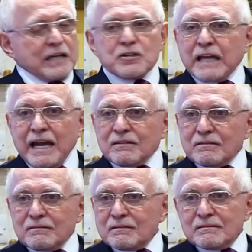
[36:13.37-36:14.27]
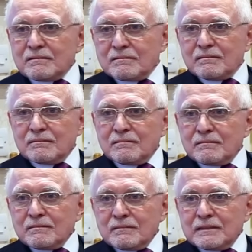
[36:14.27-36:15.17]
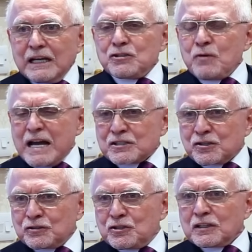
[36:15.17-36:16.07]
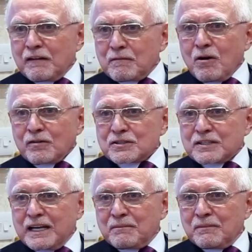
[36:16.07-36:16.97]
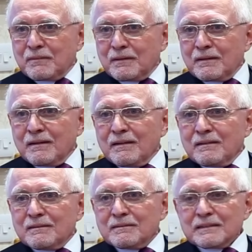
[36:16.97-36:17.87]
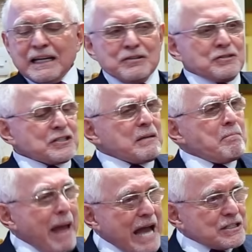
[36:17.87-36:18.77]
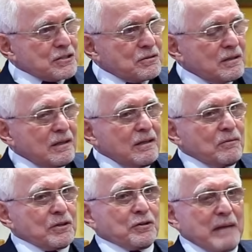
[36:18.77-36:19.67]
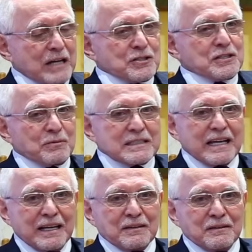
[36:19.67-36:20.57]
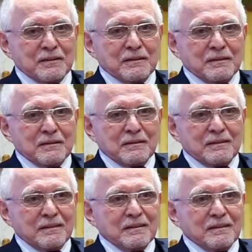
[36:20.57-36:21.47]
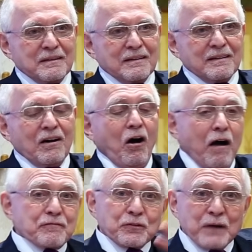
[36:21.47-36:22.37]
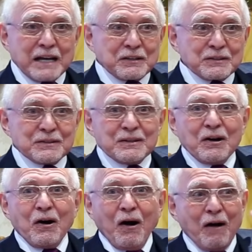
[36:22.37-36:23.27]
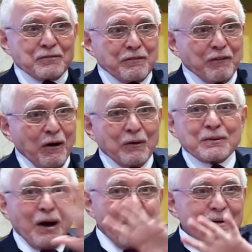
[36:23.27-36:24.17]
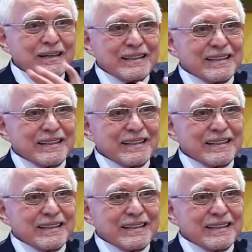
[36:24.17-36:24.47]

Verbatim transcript: And you can't. Now you ask her, do you love them all the same? Can you just imagine what Her Majesty would say? Off the record, off the phone. Off.